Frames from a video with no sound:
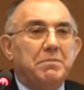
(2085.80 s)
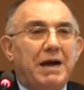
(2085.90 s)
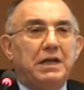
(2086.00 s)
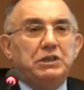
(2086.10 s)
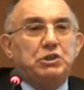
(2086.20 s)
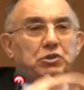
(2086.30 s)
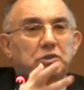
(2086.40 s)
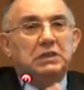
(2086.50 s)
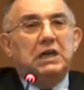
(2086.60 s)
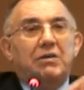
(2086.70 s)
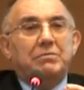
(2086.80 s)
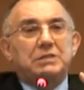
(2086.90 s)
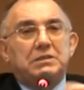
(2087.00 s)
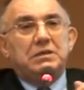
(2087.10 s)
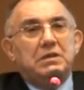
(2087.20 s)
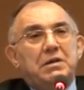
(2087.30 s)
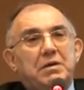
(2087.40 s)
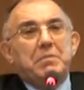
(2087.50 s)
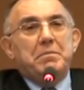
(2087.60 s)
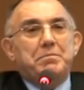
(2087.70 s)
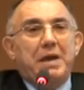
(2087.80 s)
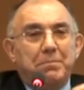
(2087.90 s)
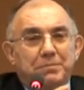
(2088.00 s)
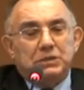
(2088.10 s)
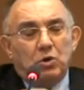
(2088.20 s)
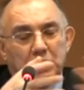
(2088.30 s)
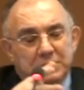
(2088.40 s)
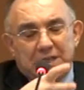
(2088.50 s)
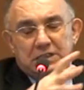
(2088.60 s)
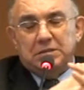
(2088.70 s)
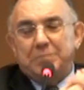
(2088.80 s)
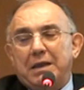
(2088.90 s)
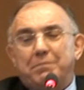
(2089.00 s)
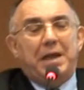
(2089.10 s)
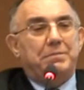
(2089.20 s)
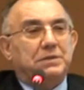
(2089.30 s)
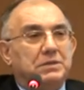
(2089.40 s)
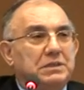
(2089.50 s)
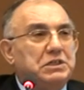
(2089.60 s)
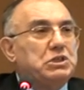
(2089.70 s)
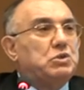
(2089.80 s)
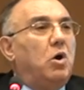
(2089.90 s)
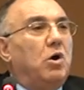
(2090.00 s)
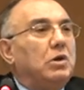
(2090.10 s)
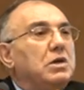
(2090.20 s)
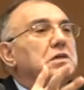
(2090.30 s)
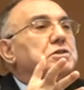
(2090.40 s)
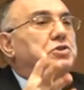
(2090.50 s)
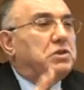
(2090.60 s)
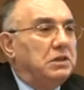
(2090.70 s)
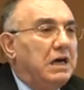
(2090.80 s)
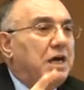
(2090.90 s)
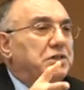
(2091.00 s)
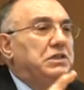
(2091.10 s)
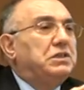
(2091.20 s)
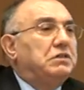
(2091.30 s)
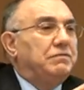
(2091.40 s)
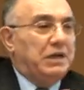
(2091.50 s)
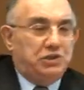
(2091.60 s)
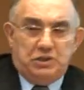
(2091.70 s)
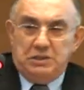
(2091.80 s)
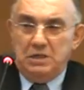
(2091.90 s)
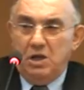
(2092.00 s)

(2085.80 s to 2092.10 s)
by issuing government papers or central bank papers. This is called sterilized intervention.